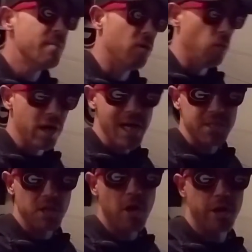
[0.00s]
But what I
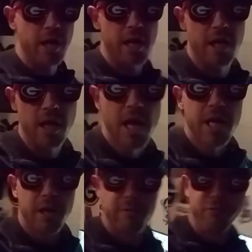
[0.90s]
saw today
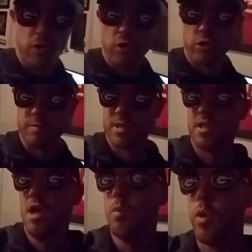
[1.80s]

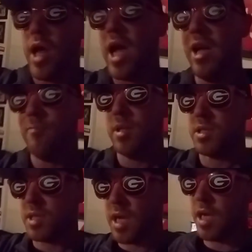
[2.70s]
confirms what I have
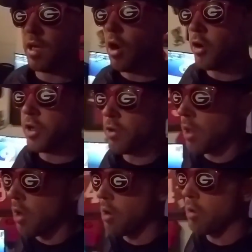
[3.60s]
been saying all year
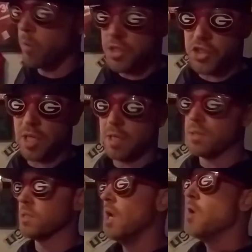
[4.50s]
long, which
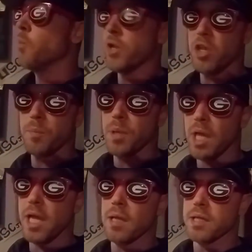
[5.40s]
is when you
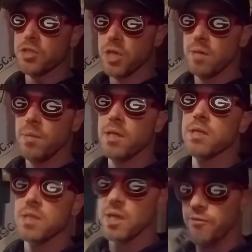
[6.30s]
play a
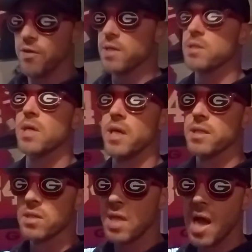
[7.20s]
legitimate defense that
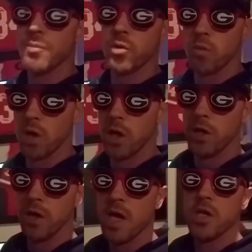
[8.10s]
can stop the
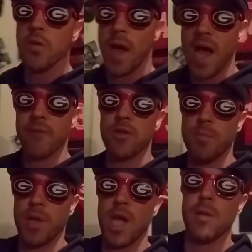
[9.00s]
run, you have to
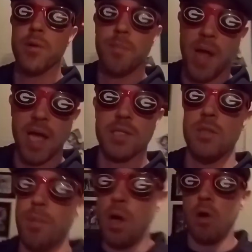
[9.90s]
be able to pass
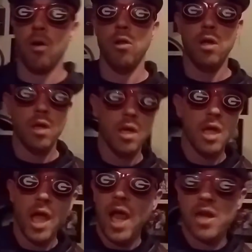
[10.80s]
the ball.
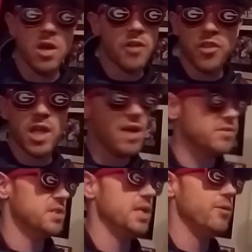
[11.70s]
And nothing
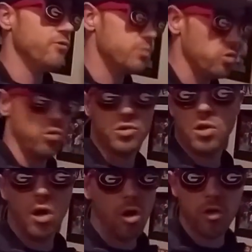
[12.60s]
I've seen from Georgia
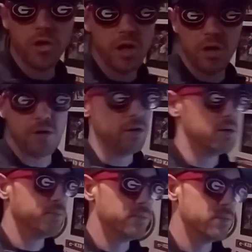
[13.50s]
all year
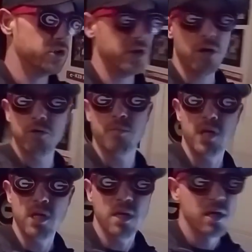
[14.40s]
showed
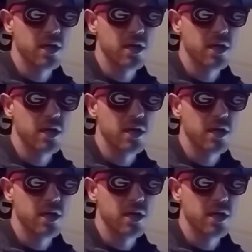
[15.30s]
me